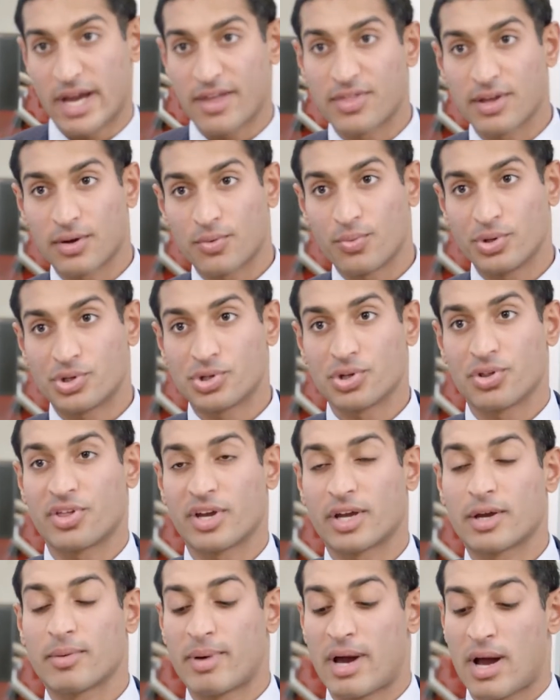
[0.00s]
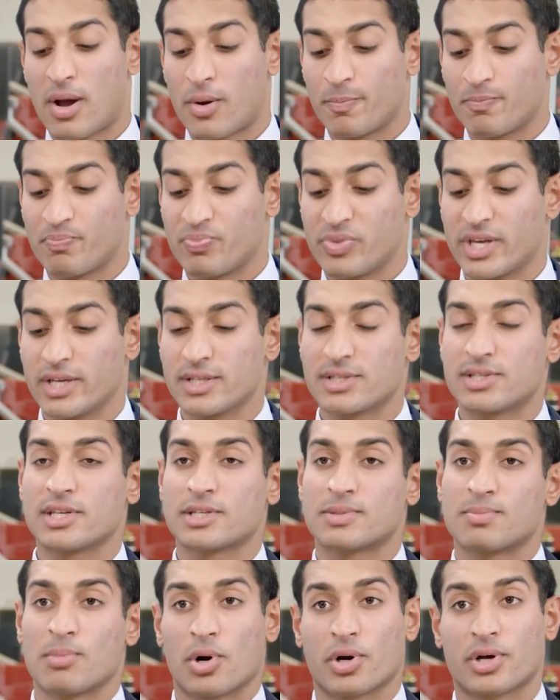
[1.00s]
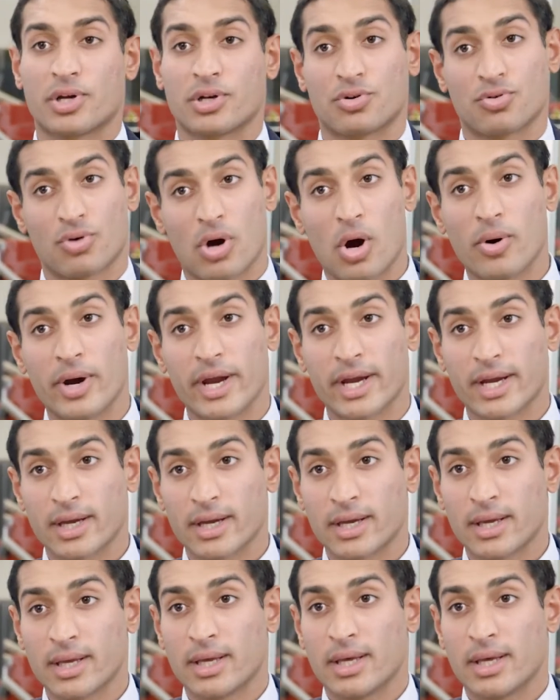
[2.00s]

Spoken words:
I think we should think about, is this market growing?